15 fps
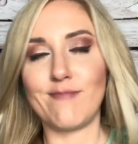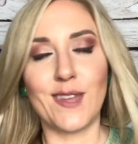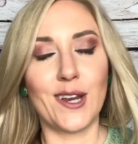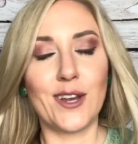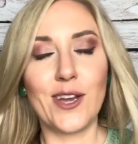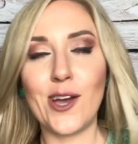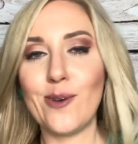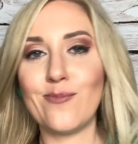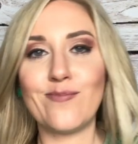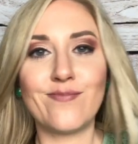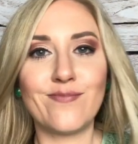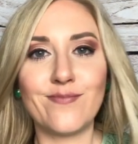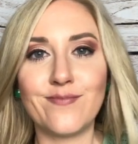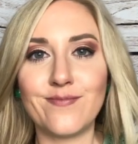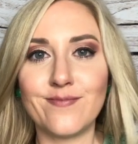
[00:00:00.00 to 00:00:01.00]
There you go.
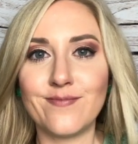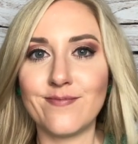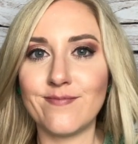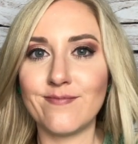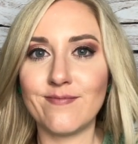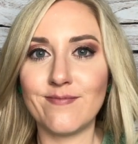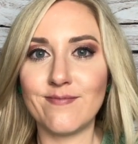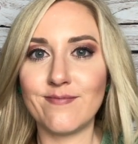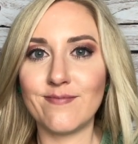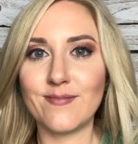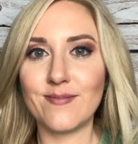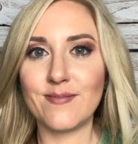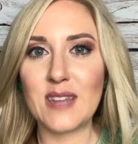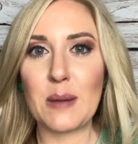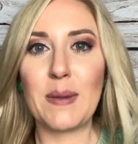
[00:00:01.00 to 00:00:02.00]

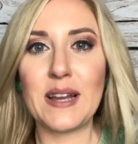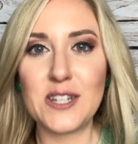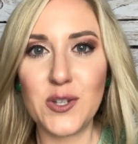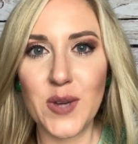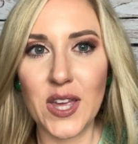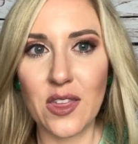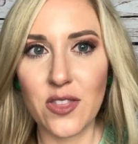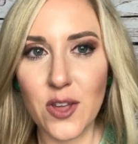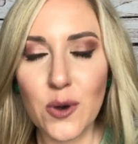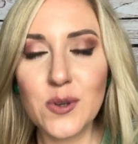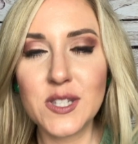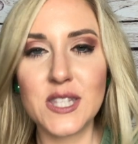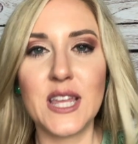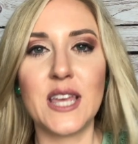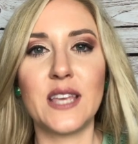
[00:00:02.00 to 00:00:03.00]
By doing those
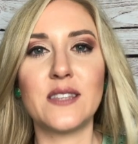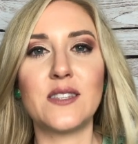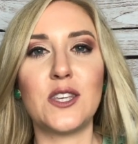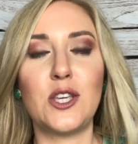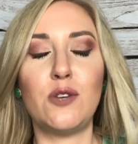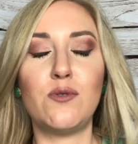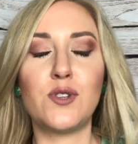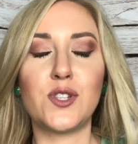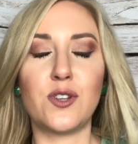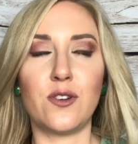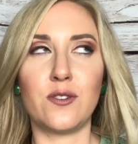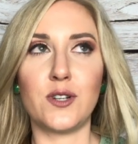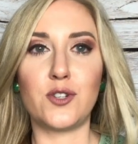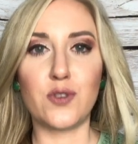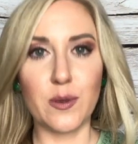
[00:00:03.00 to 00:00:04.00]
things, you just
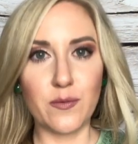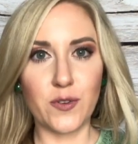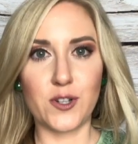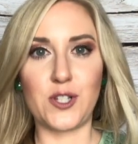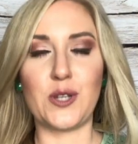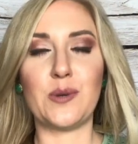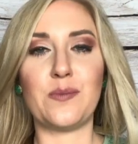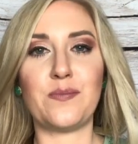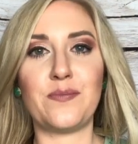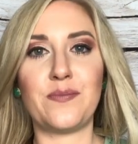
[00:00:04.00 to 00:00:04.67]
earned a trip for two.